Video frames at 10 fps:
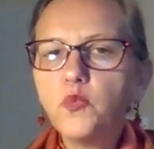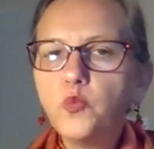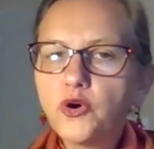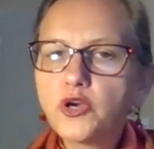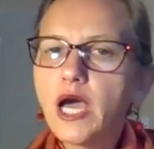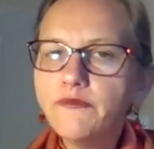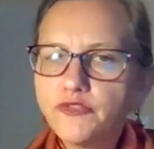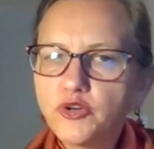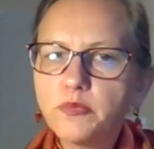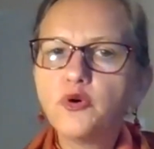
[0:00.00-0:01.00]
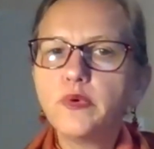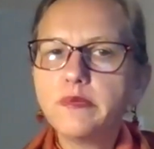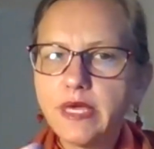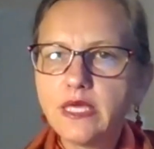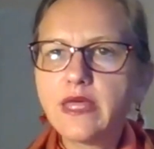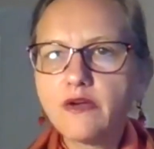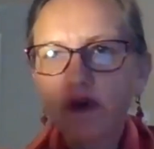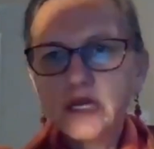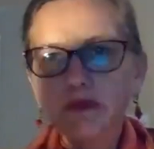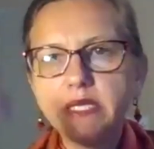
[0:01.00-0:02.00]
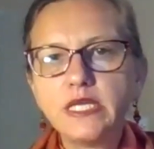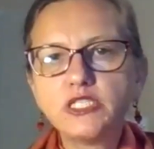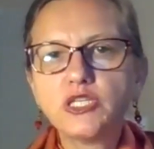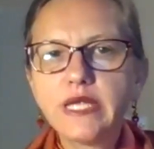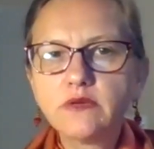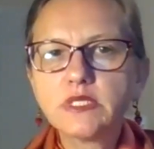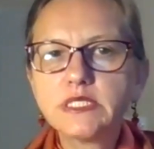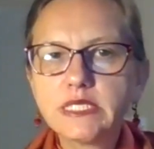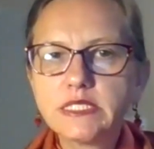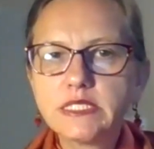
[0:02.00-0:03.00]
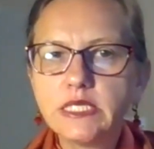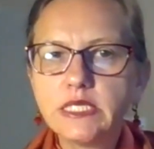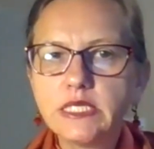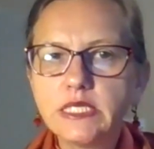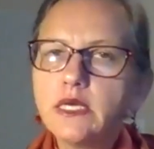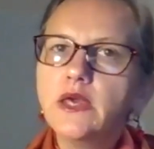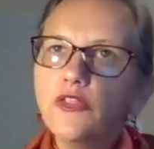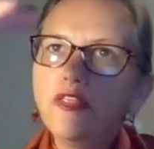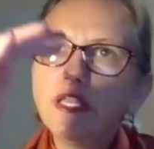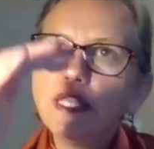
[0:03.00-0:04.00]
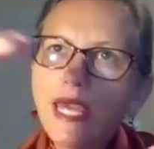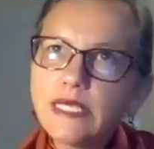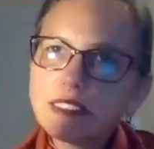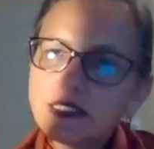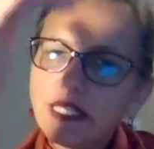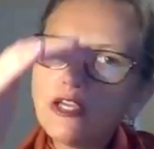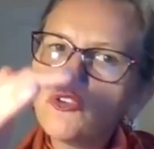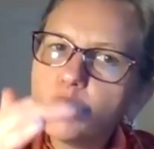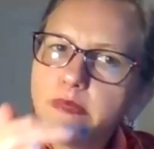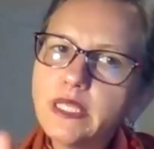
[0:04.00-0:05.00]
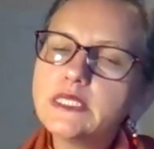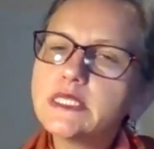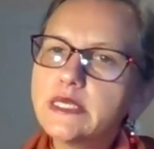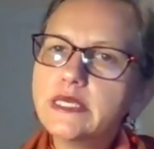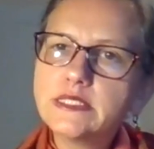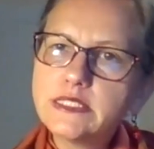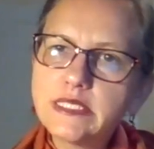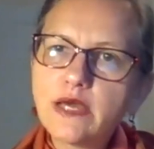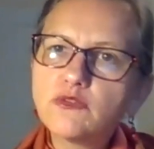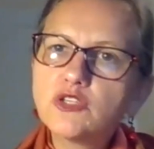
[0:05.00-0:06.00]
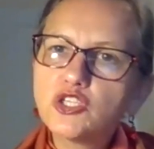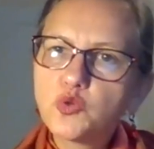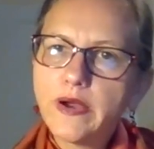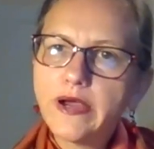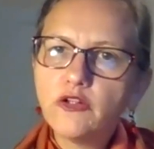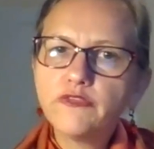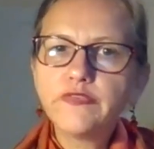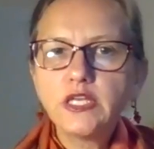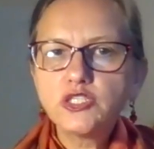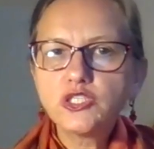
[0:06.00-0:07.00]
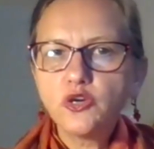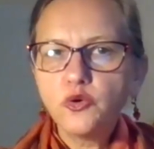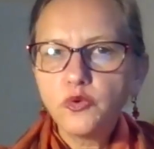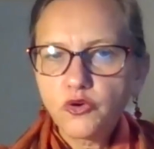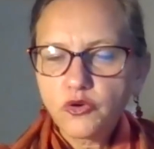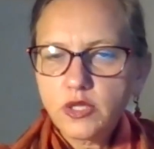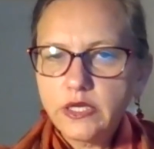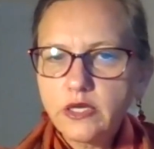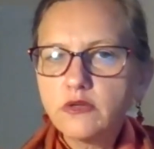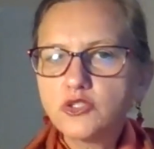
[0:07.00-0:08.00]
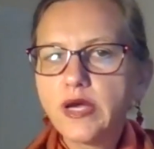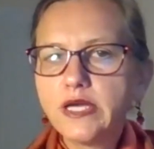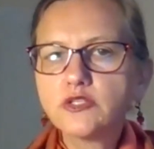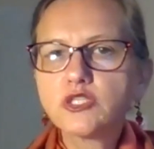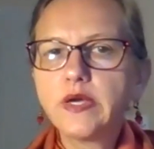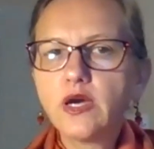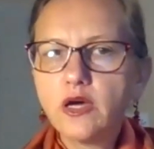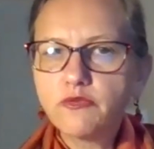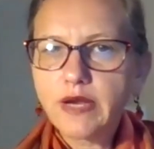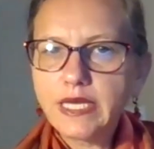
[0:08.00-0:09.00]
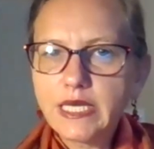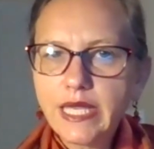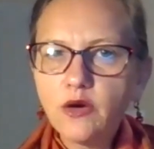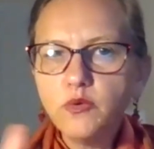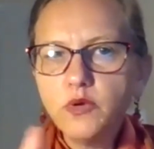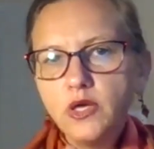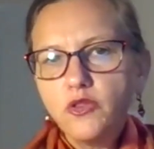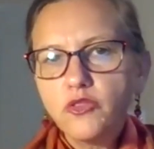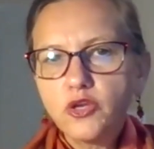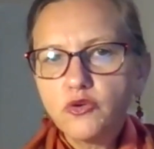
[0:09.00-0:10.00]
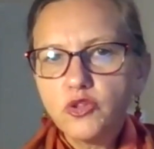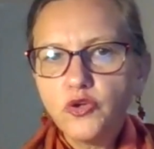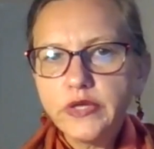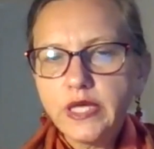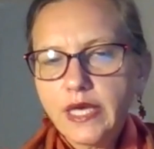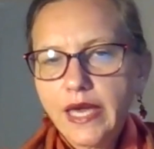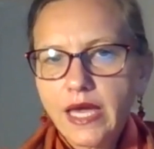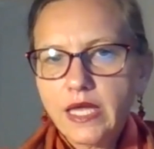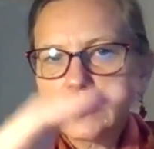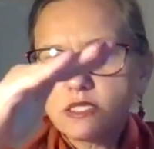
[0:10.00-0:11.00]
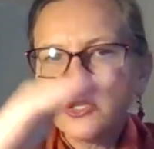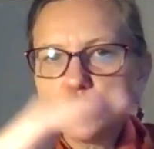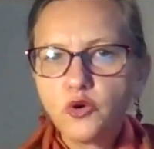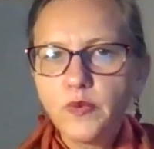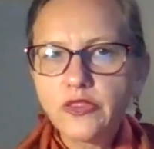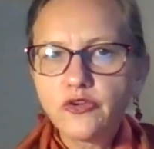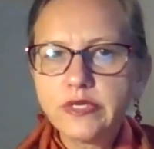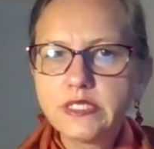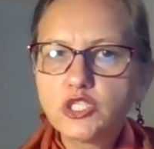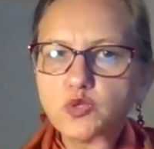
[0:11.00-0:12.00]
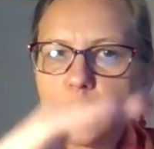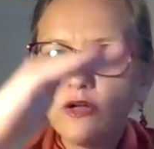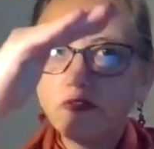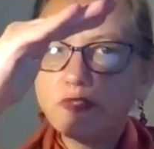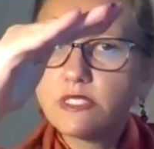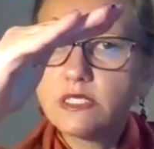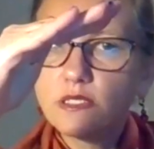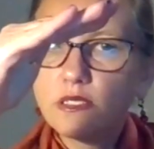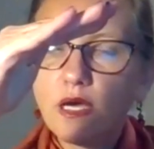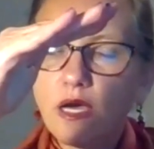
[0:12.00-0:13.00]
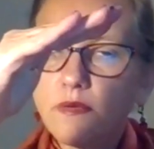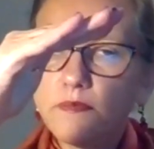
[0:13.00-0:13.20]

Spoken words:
were comfortable with making that recommendation down to 16. The next increment is down to 12. And so there are clinical trials going on right now that are looking at, you know, whether it's 12 to